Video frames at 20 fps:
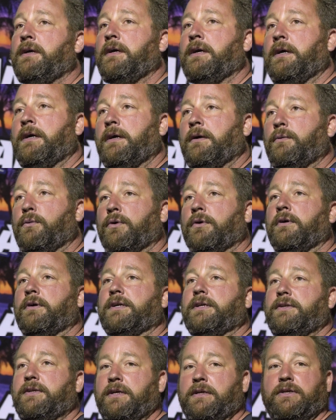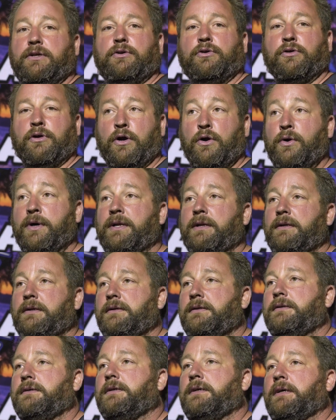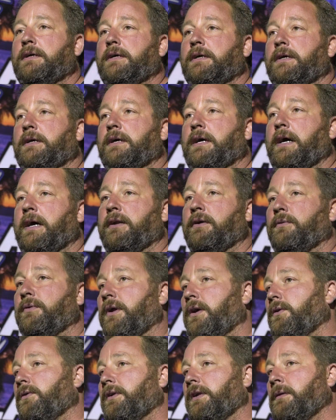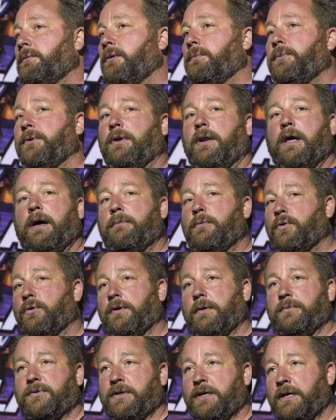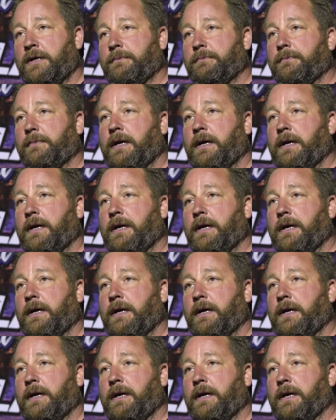We're going to continue to grow it. I don't know that I'm going to put a lot more up top.